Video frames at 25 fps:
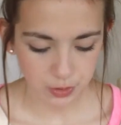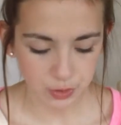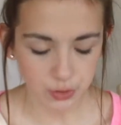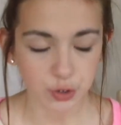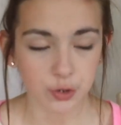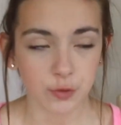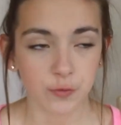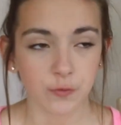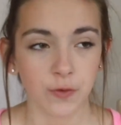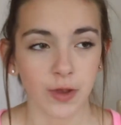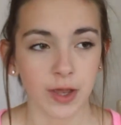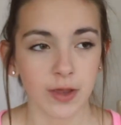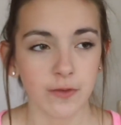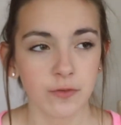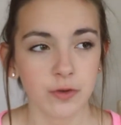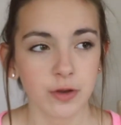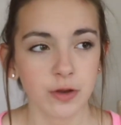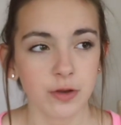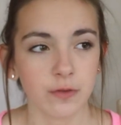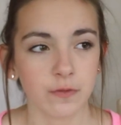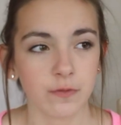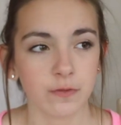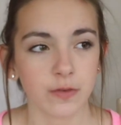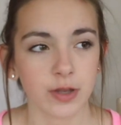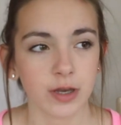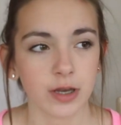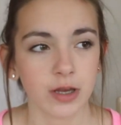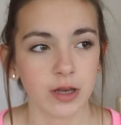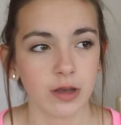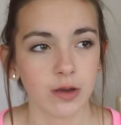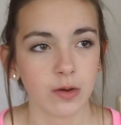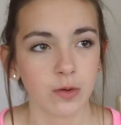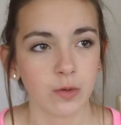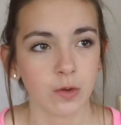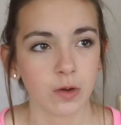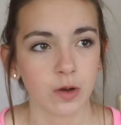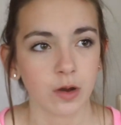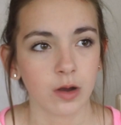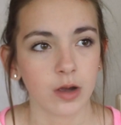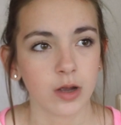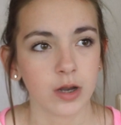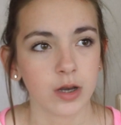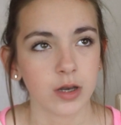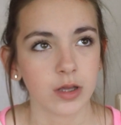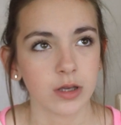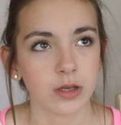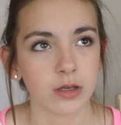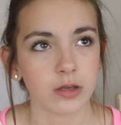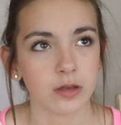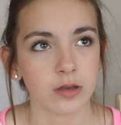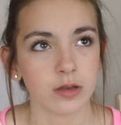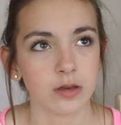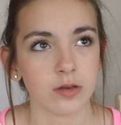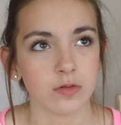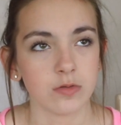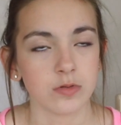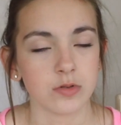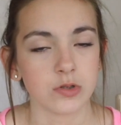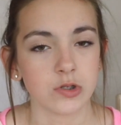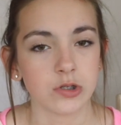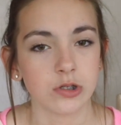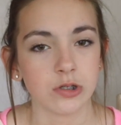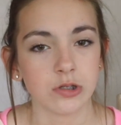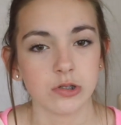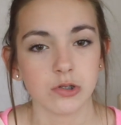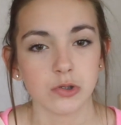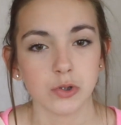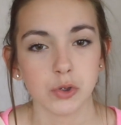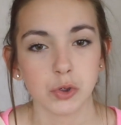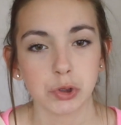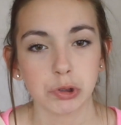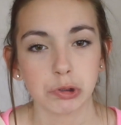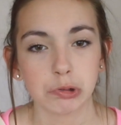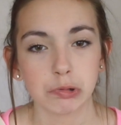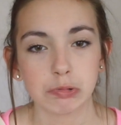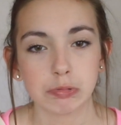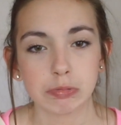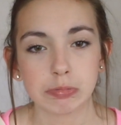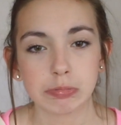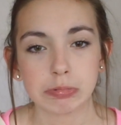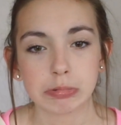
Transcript: Your favorite video on YouTube?